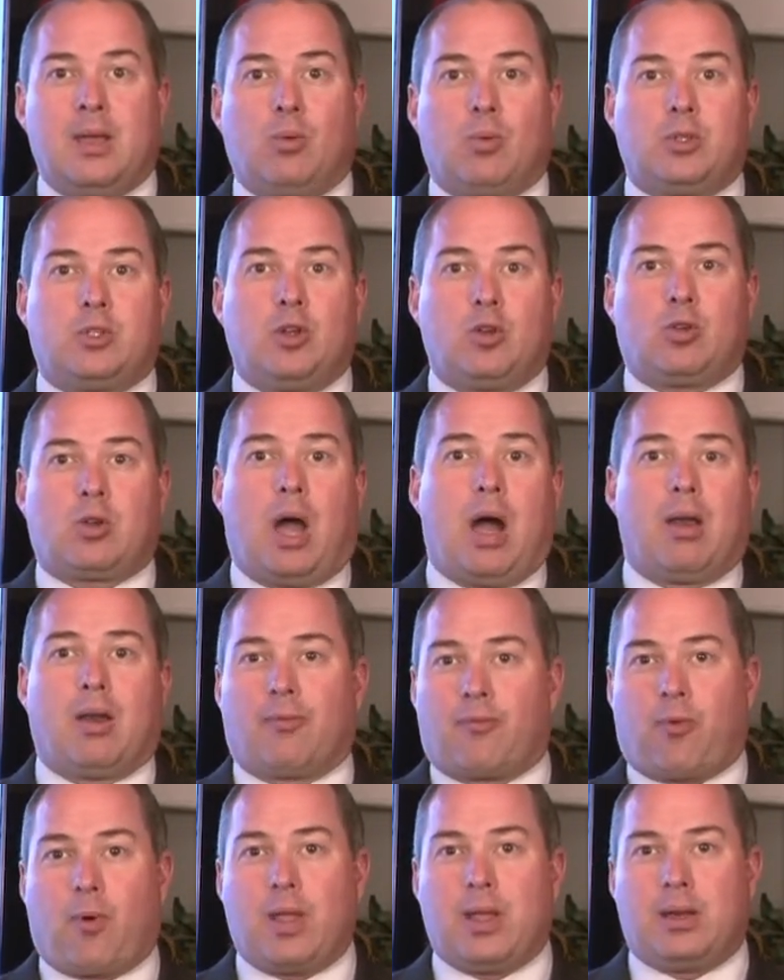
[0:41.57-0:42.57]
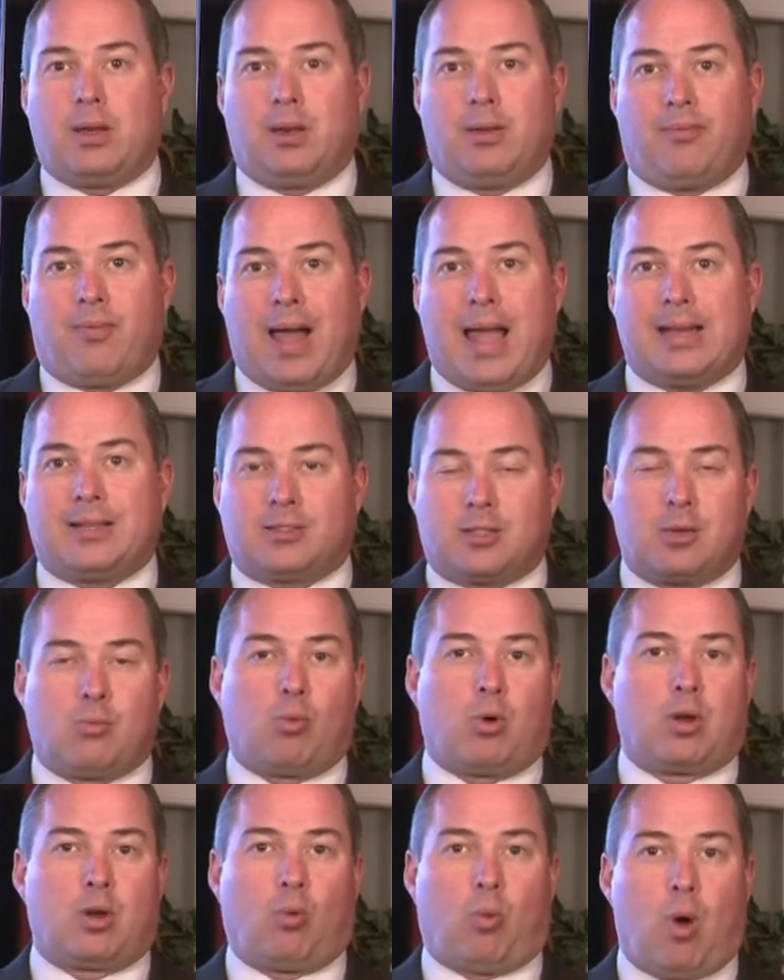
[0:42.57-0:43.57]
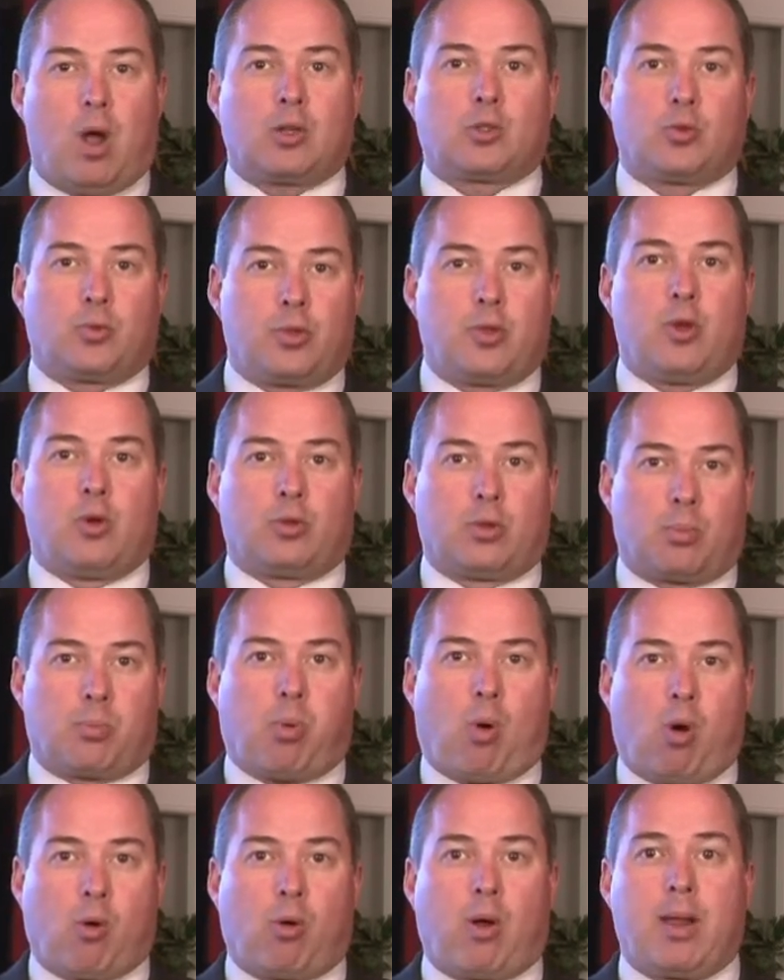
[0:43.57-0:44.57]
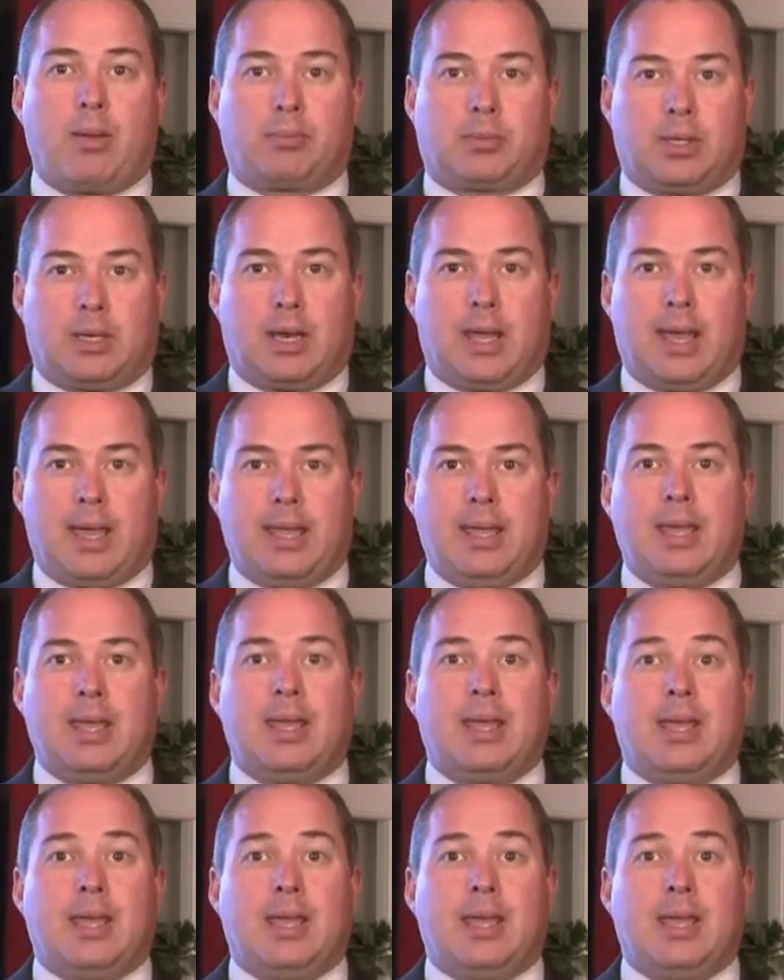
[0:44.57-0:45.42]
Would you call a friend and invite someone to watch with you on the program today?